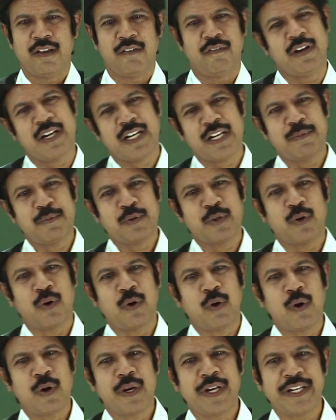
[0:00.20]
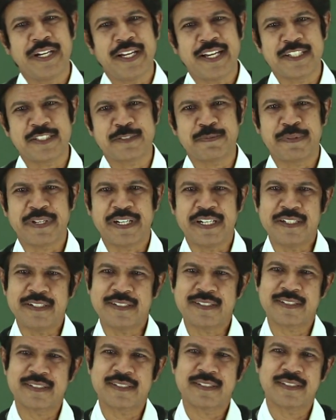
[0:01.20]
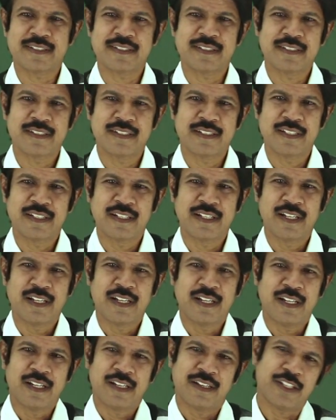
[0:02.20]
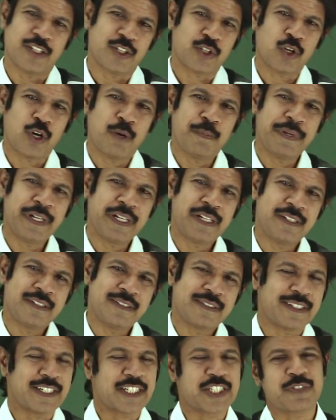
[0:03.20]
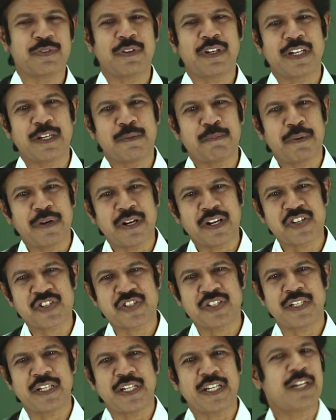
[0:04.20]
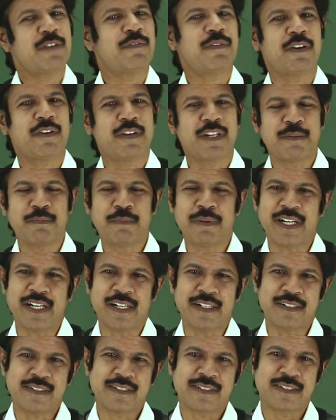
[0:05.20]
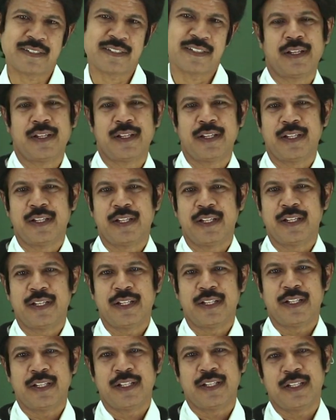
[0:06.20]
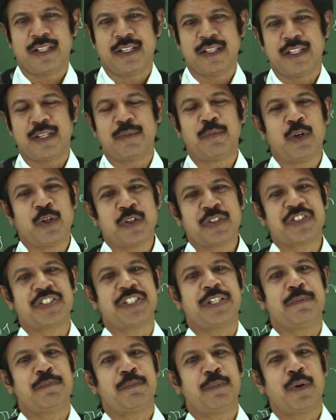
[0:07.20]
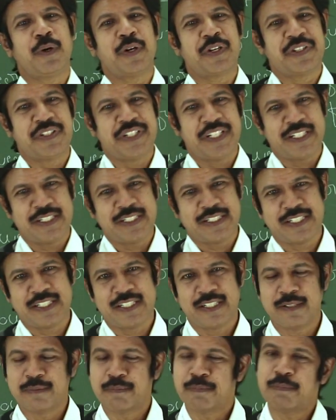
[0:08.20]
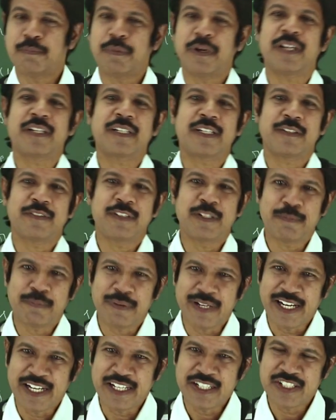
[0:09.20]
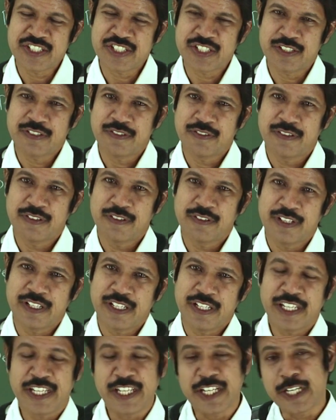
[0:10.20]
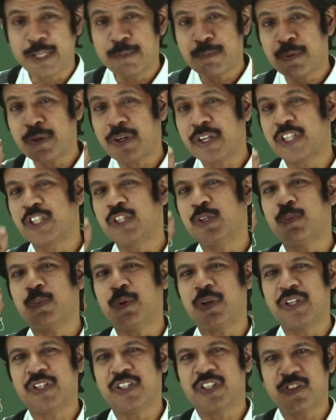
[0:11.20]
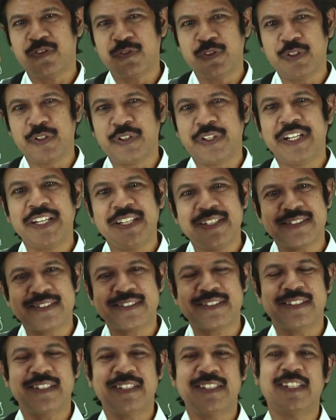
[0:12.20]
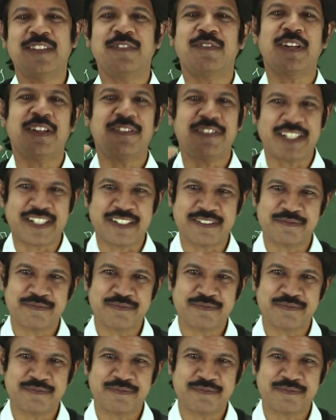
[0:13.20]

Welcome to all Neet aspirants. The topic sexual reproduction in flowering plants. The most important part of the plant in reproductive point of view is the flower.